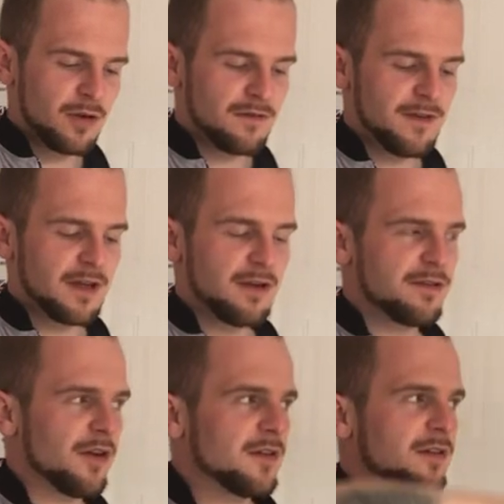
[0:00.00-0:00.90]
hook the fingers
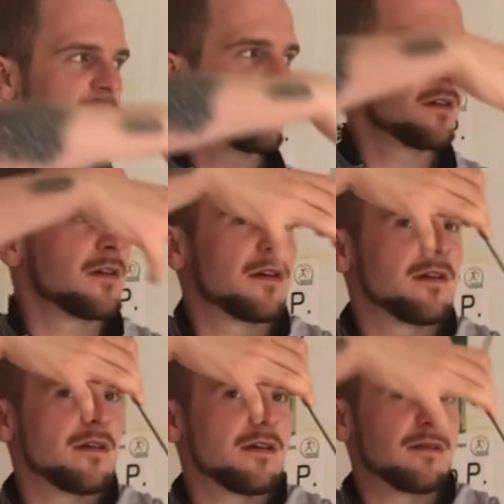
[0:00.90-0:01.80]
out,
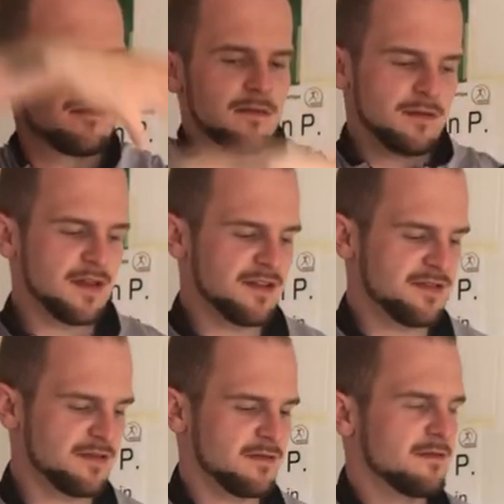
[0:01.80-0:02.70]
and
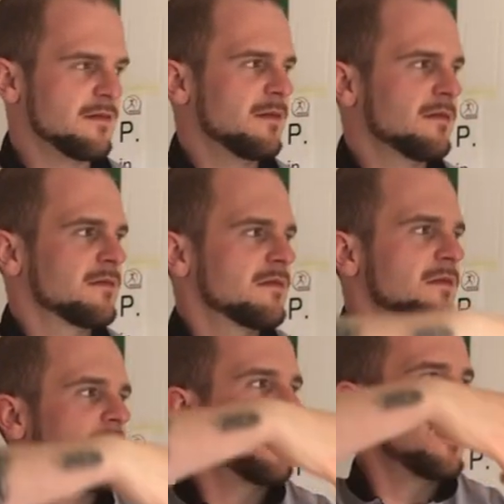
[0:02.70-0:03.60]
this
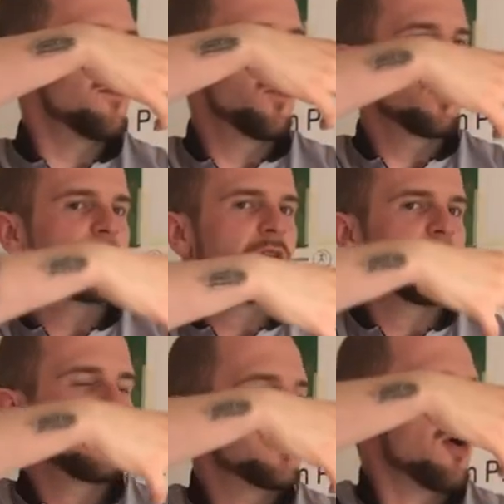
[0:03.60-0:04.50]
upward
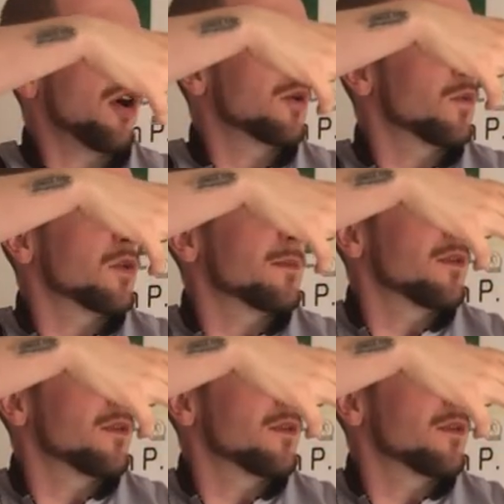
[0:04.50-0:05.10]
and outward